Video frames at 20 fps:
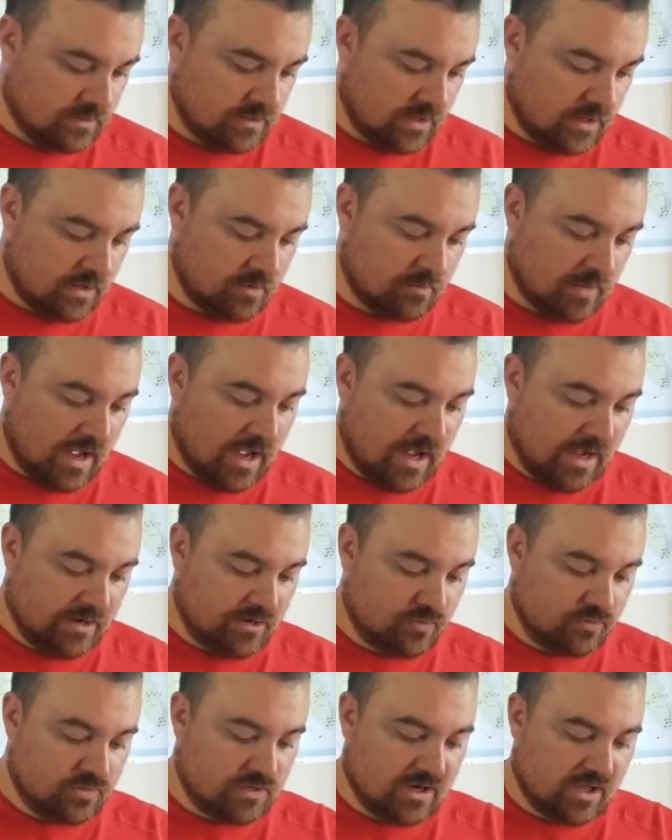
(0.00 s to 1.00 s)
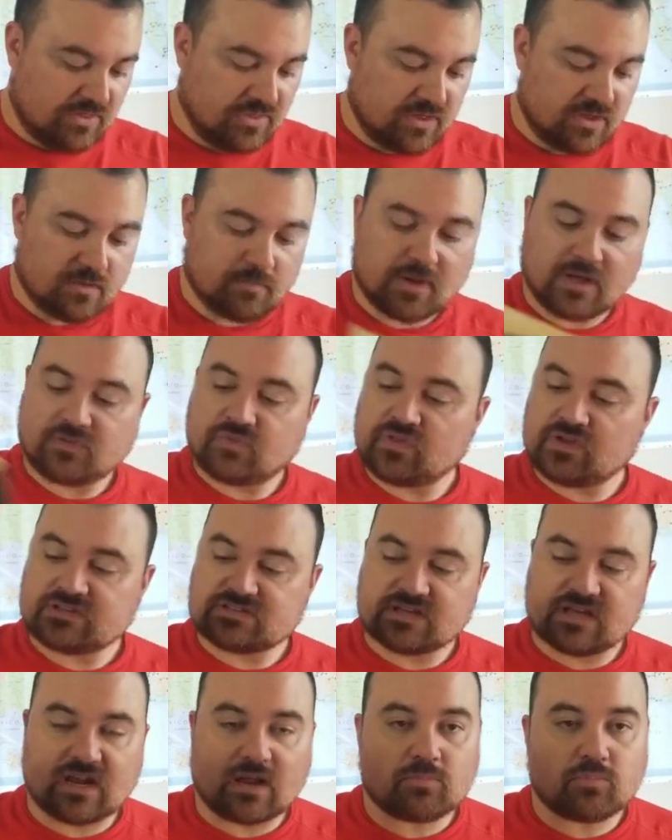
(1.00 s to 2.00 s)
I know nothing about
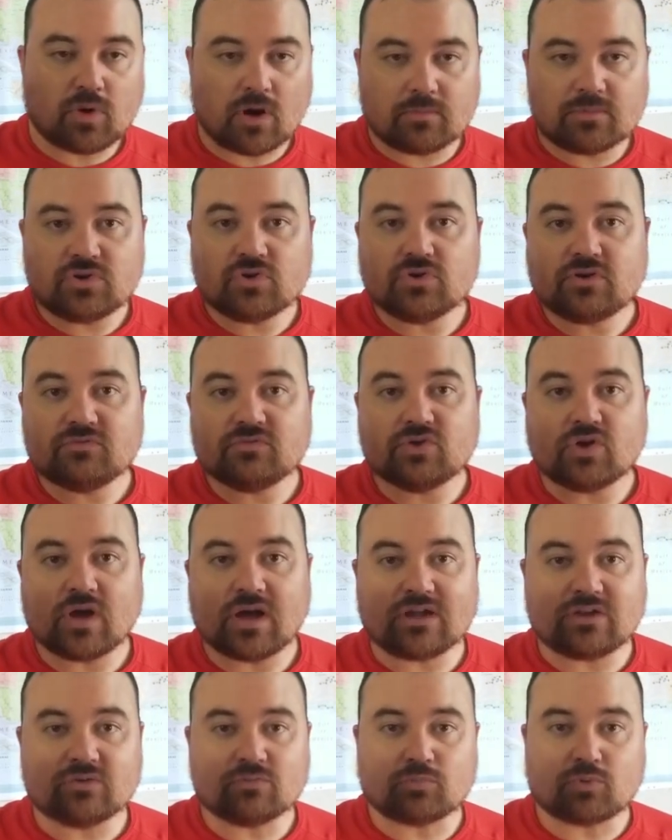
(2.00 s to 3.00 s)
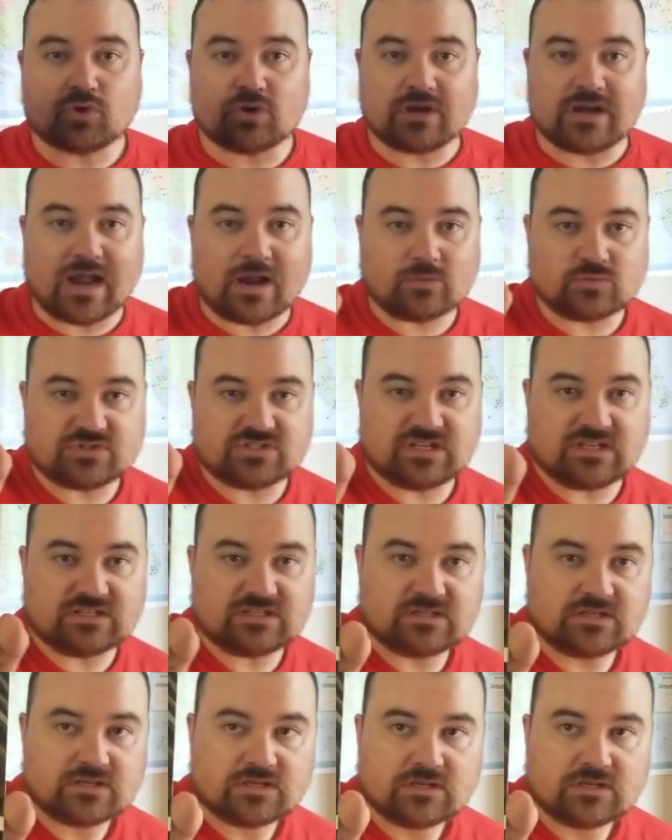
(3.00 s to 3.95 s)
this, and I probably don't even know how to pronounce it.